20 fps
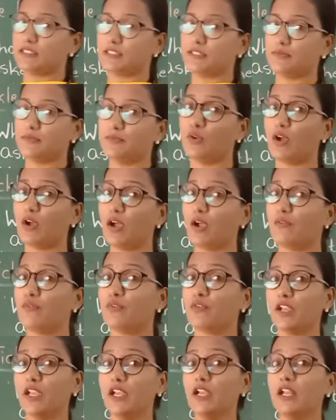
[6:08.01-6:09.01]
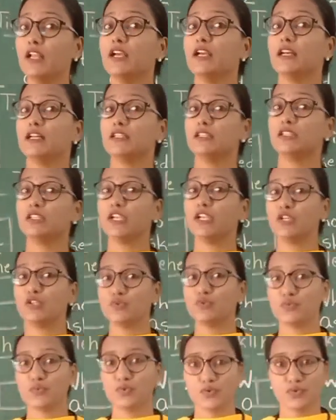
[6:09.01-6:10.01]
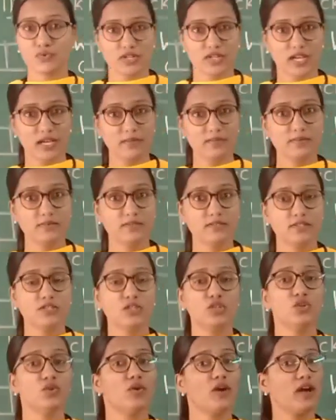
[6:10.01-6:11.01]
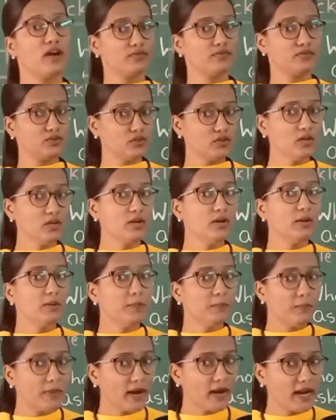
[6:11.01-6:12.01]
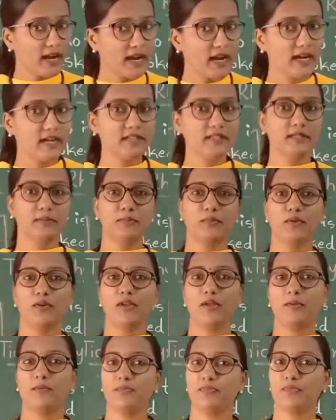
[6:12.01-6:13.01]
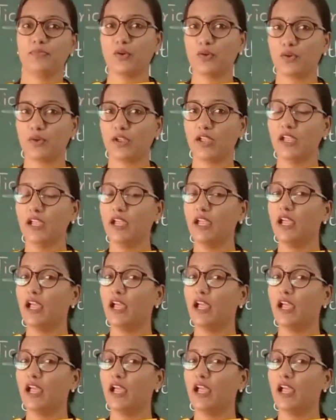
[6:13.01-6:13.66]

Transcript: You have to read 3 to 4 times. You have to by heart the poem. Okay?